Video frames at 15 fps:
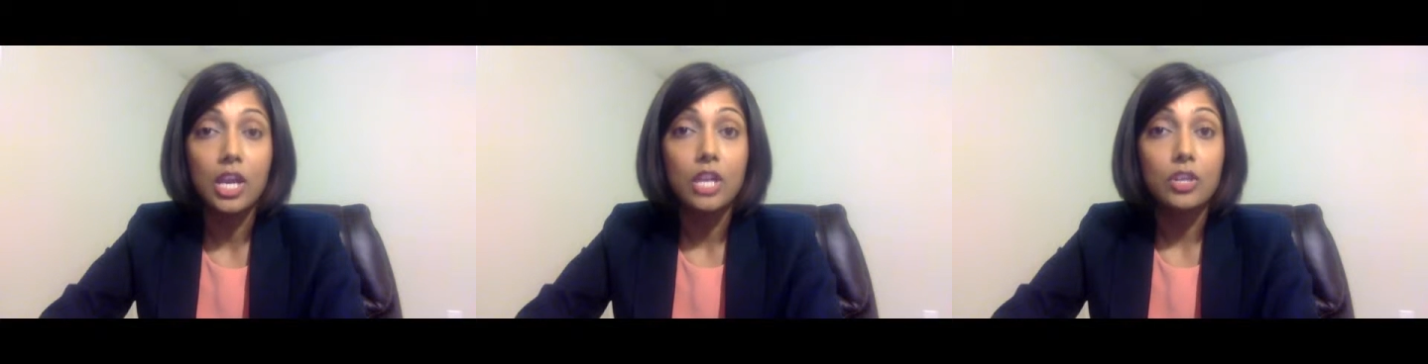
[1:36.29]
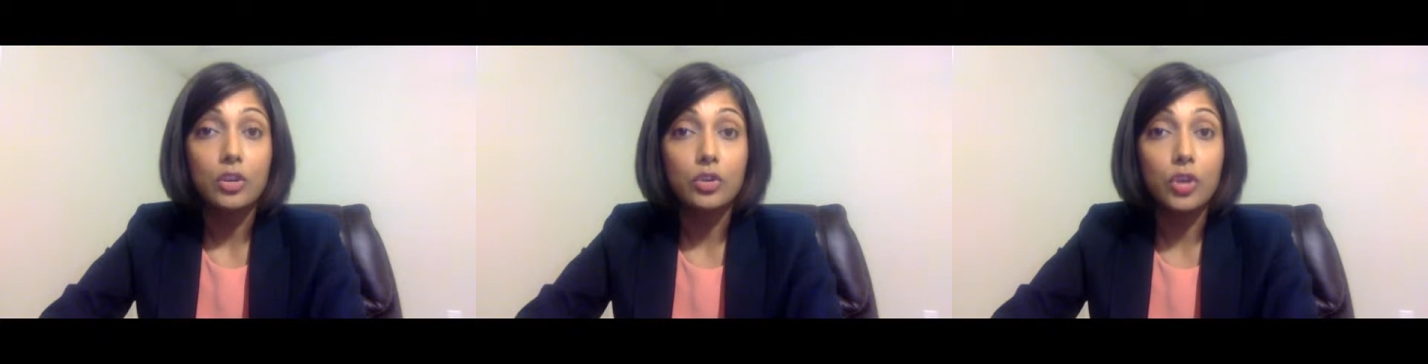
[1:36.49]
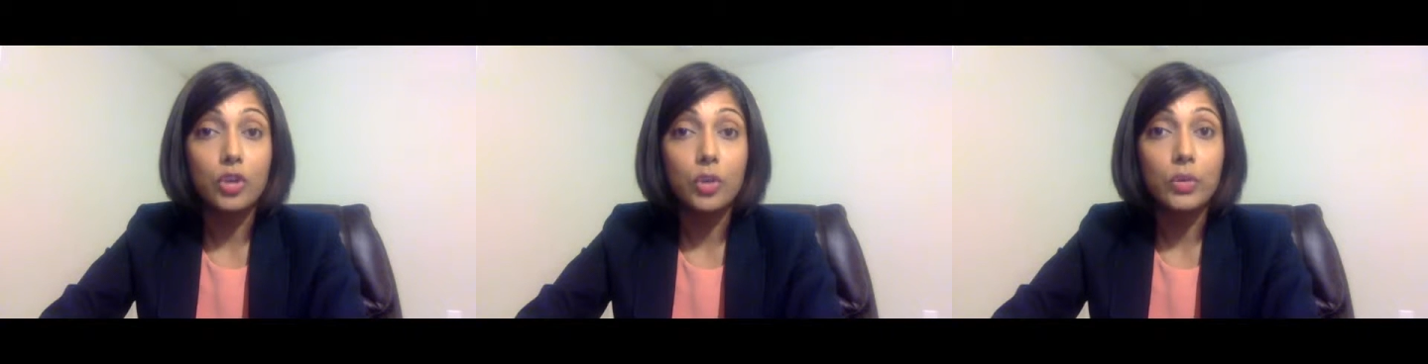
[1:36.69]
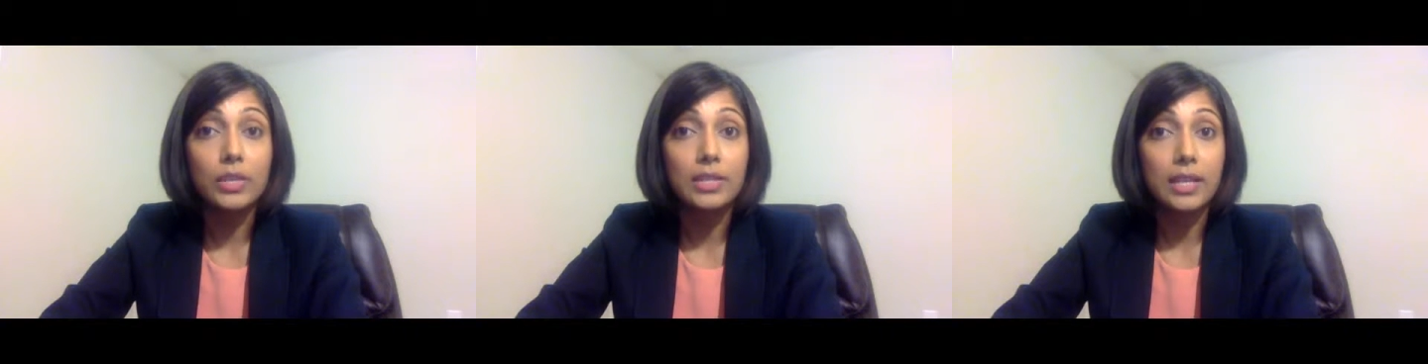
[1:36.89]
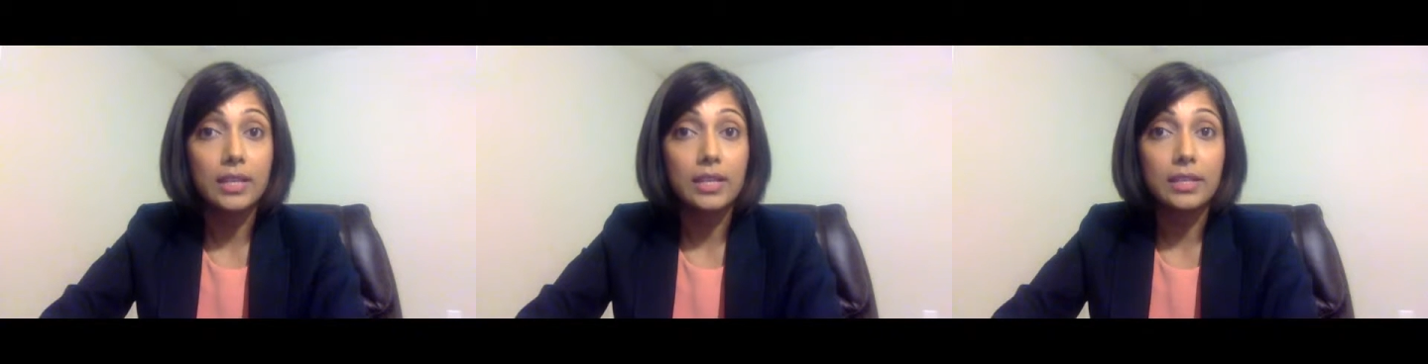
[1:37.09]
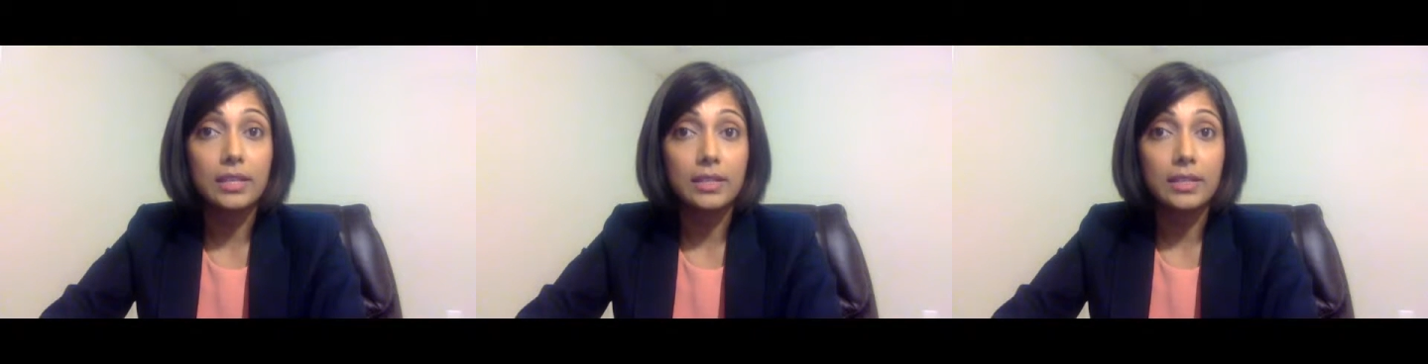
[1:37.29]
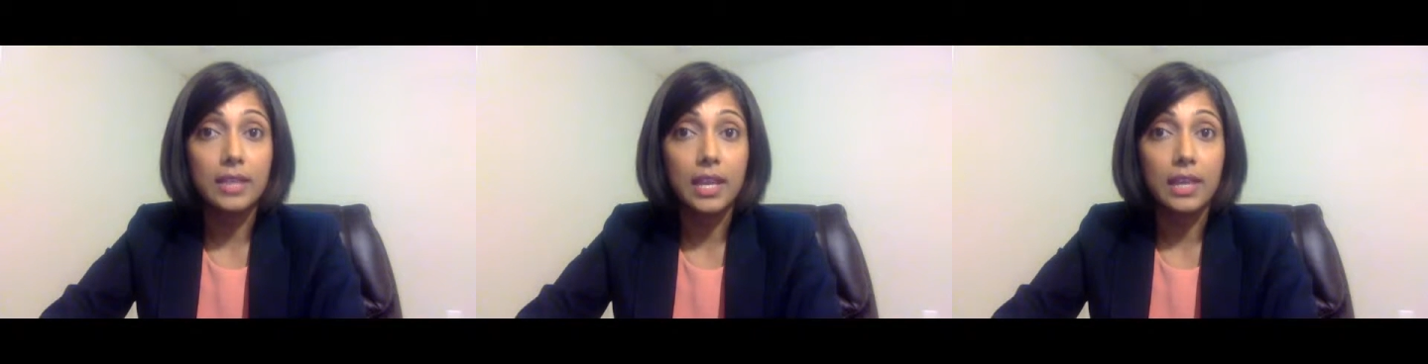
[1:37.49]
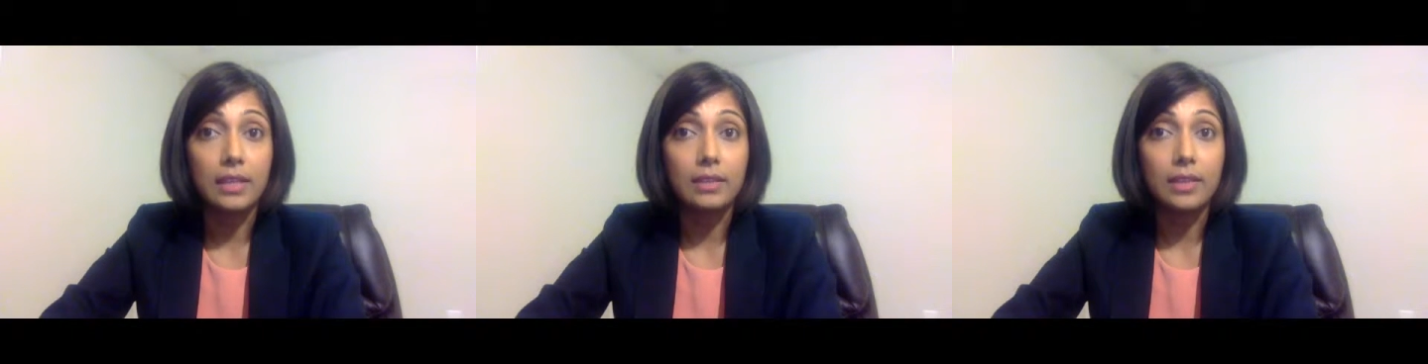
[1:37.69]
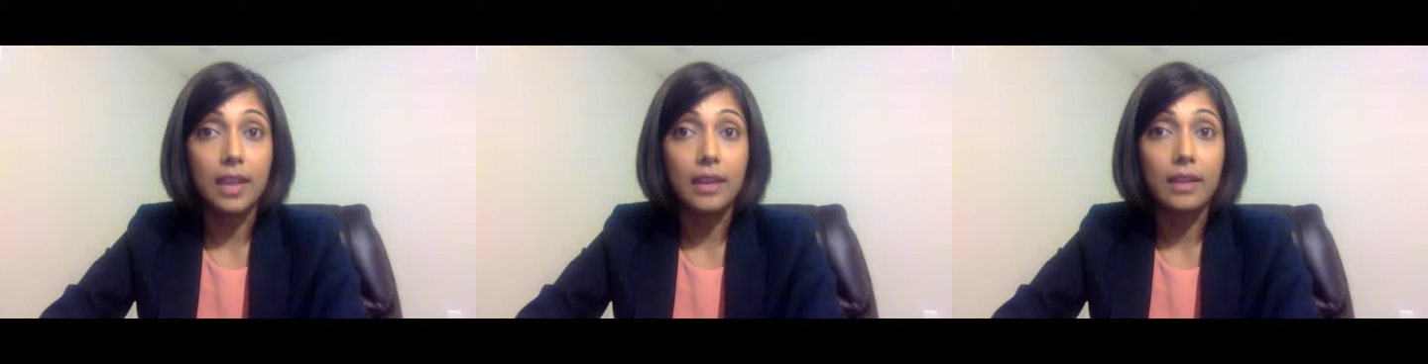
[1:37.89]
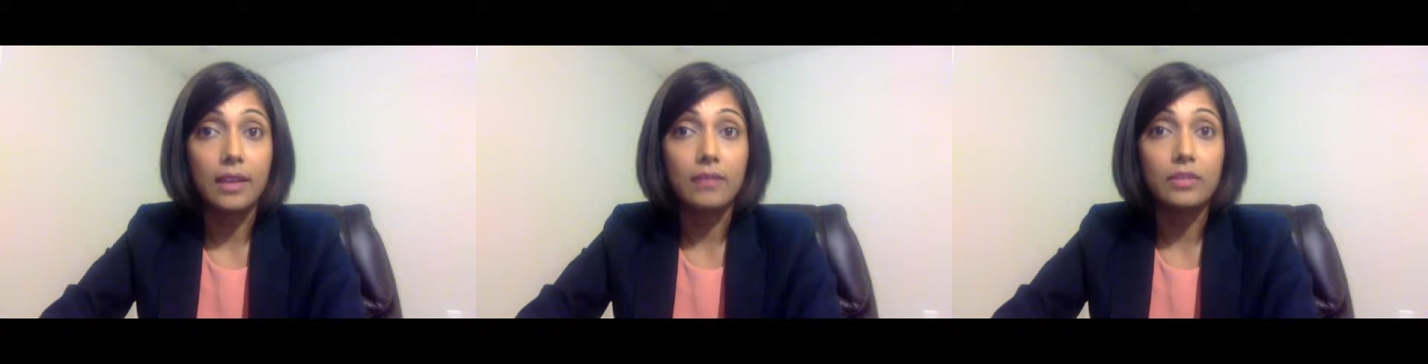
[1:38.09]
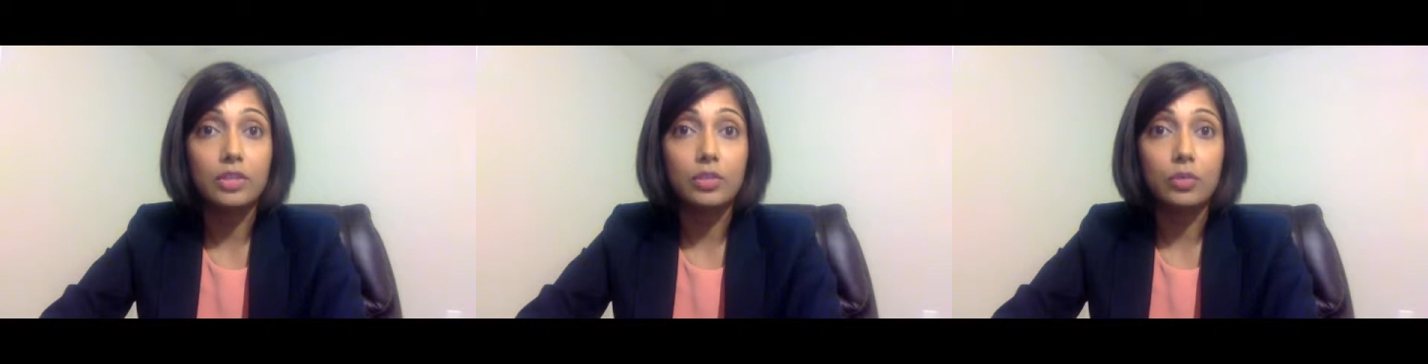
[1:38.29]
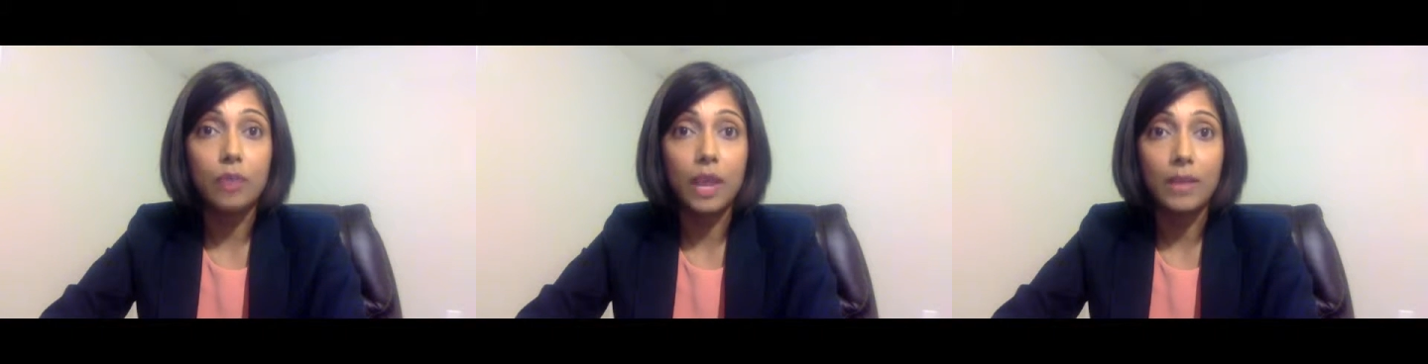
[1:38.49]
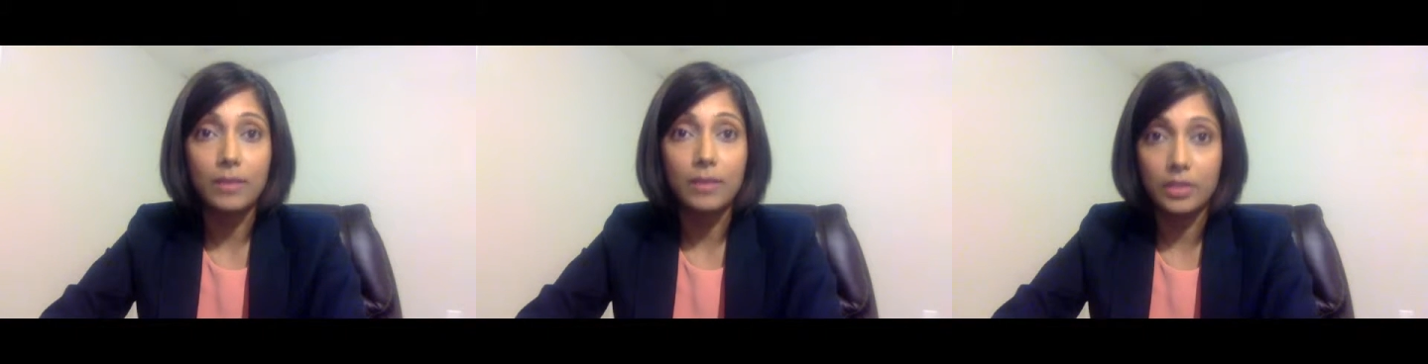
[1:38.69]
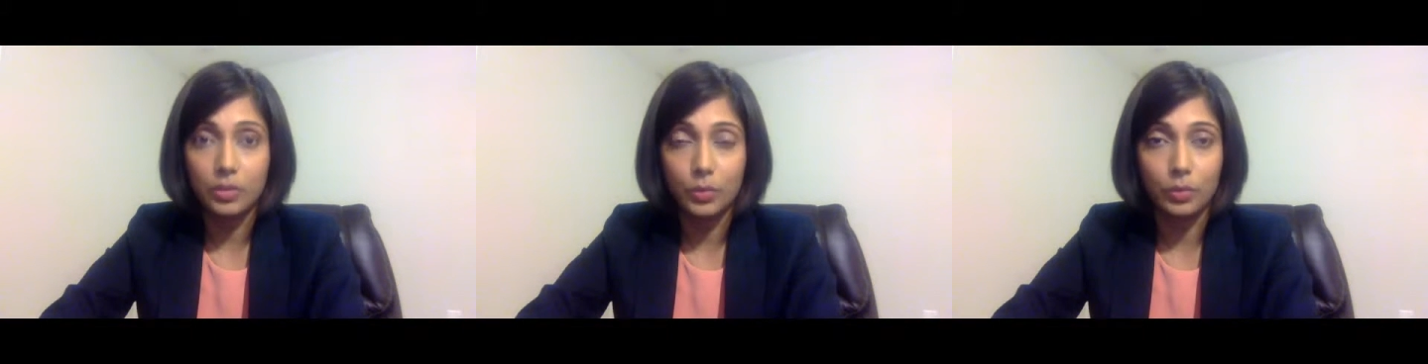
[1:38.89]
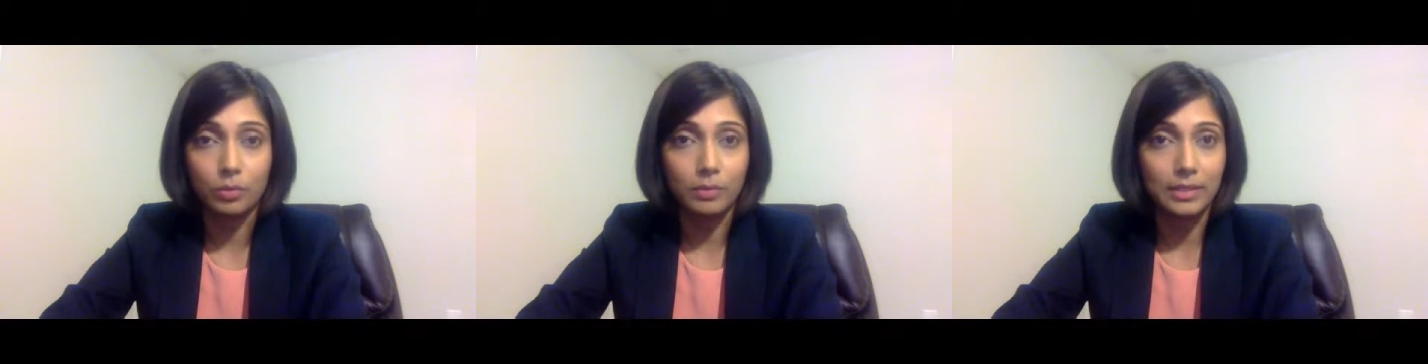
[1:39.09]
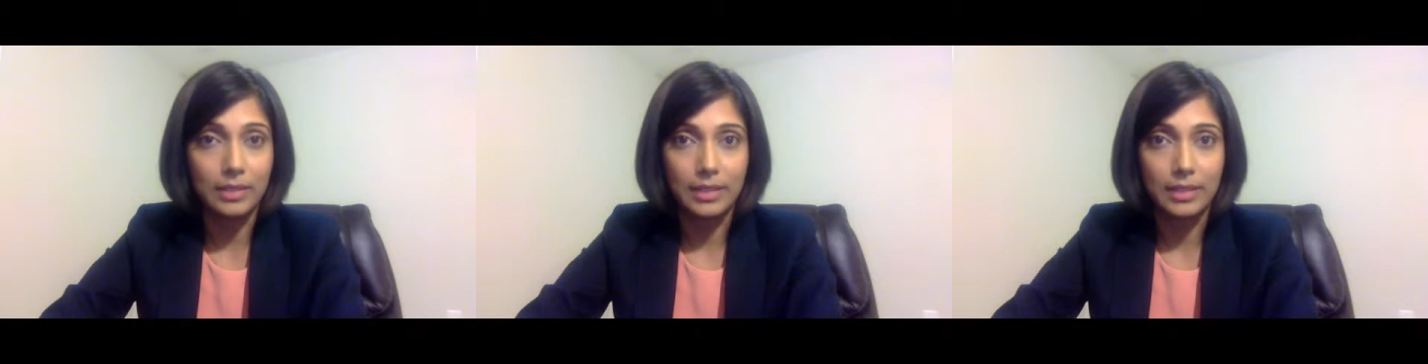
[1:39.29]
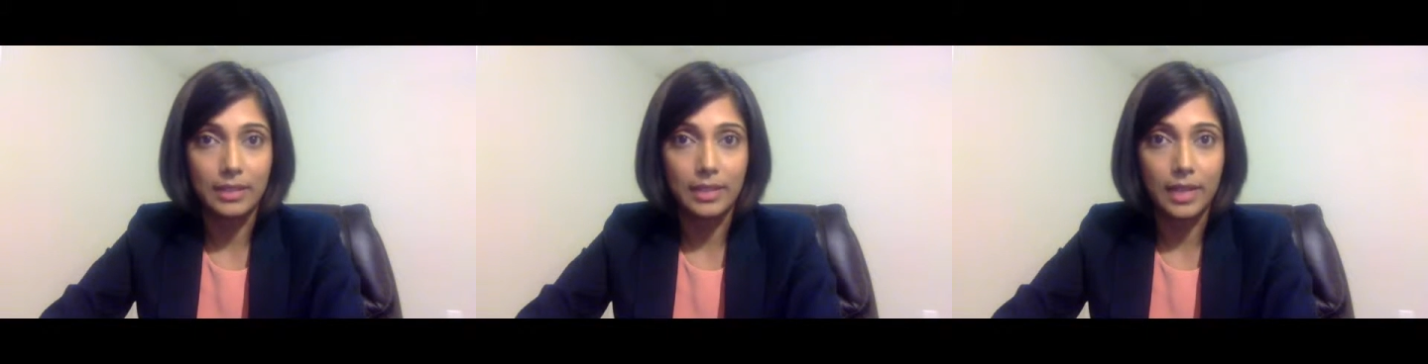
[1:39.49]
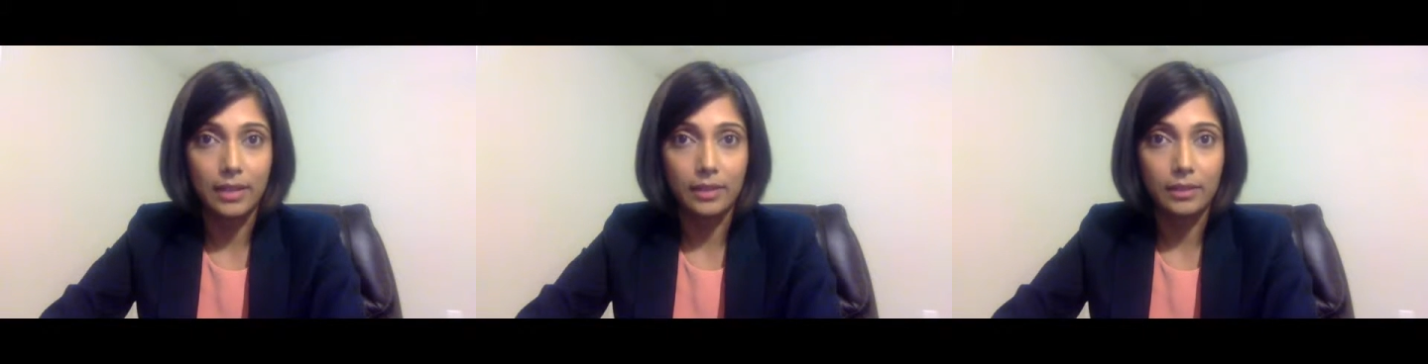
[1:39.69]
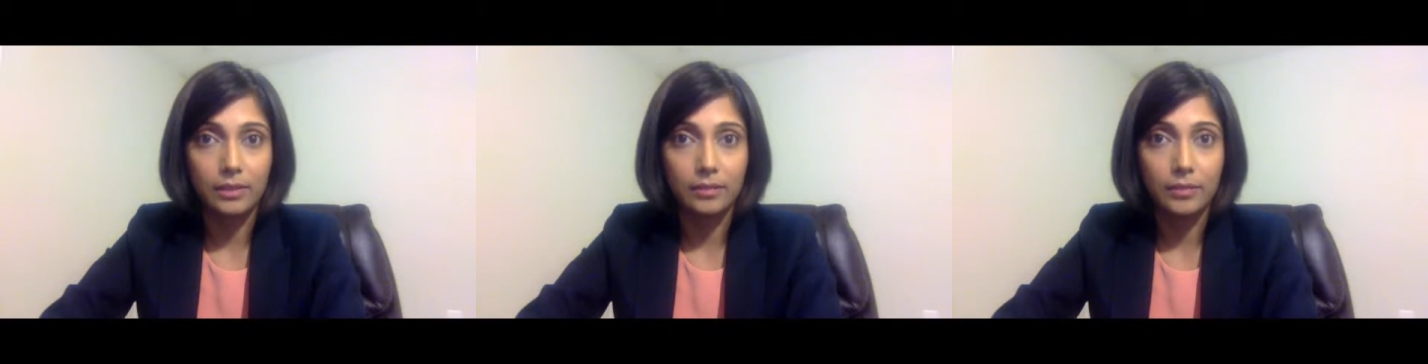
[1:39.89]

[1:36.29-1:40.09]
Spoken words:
there are no studies to date that have described this group in detail.